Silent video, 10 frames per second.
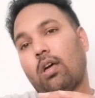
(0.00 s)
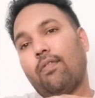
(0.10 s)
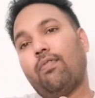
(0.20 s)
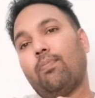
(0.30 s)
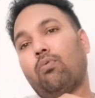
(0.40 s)

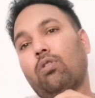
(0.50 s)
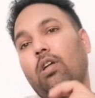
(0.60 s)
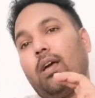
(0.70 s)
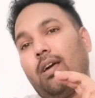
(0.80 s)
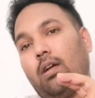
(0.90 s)
if you put
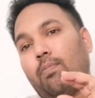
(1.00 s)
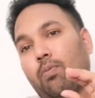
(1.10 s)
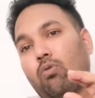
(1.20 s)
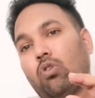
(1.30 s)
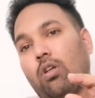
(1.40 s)
a rubber
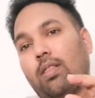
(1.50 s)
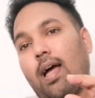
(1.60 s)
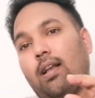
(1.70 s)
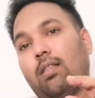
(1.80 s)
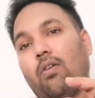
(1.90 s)
bush on
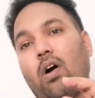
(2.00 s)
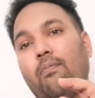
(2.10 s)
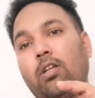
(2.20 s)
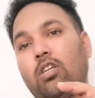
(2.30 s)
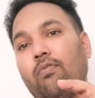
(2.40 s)
that, the
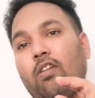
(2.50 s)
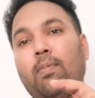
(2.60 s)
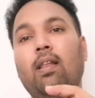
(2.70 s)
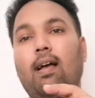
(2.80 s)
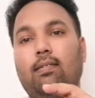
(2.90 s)
vibration will
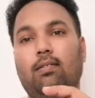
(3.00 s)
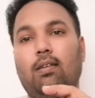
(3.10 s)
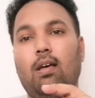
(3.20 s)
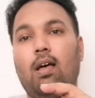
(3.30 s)
be less.